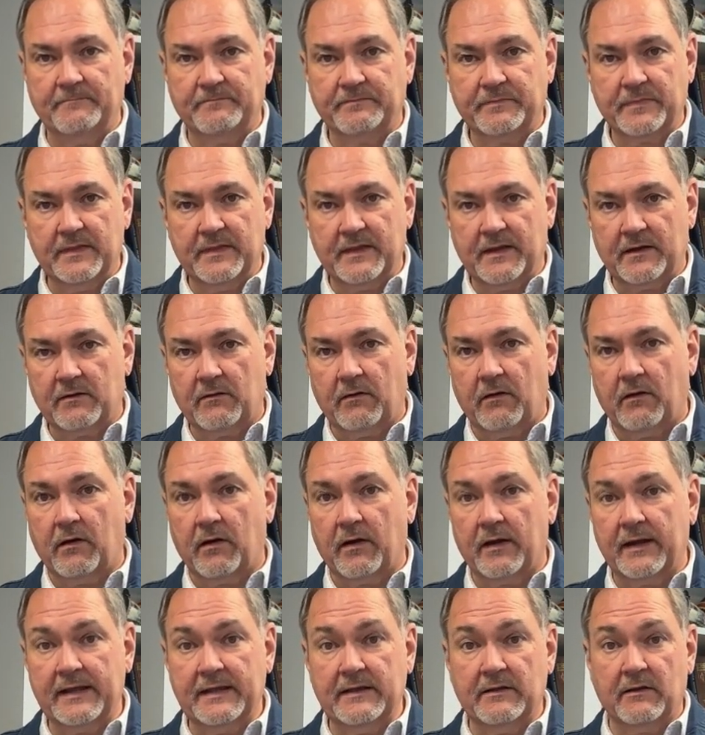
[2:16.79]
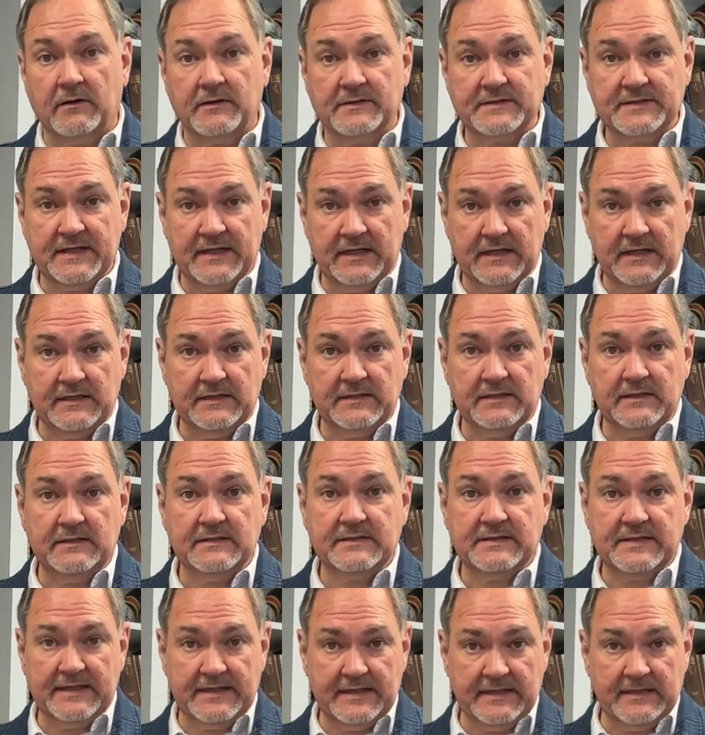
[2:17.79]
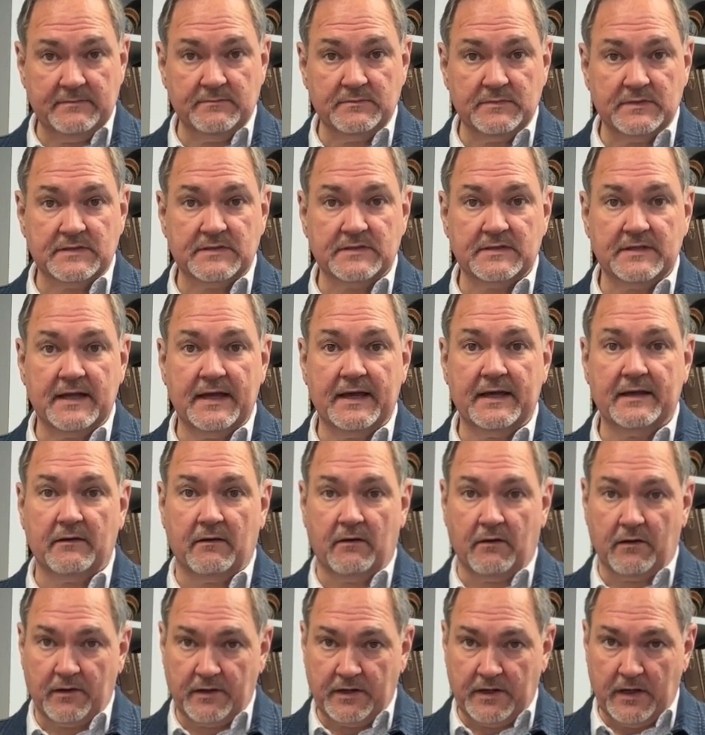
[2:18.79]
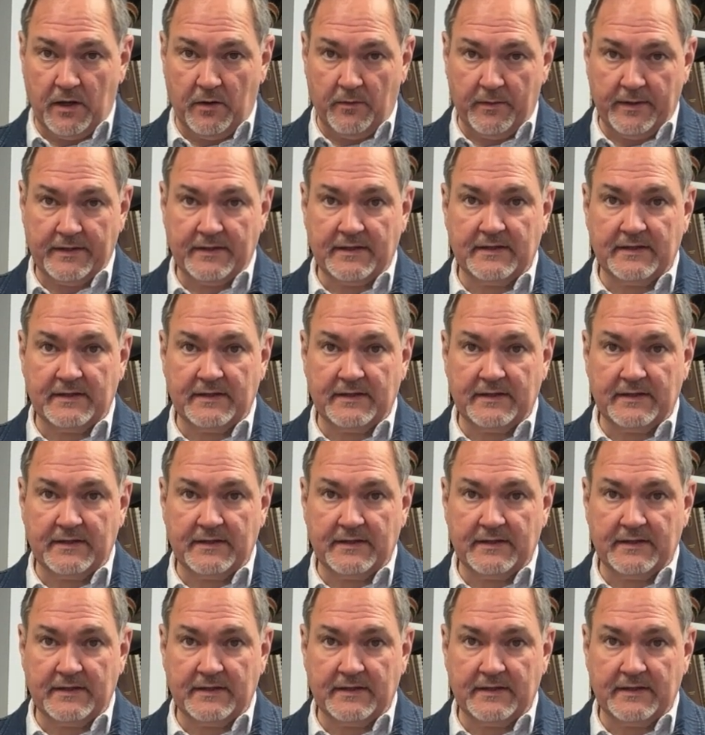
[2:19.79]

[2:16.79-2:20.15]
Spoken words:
There are ERT teams that are going.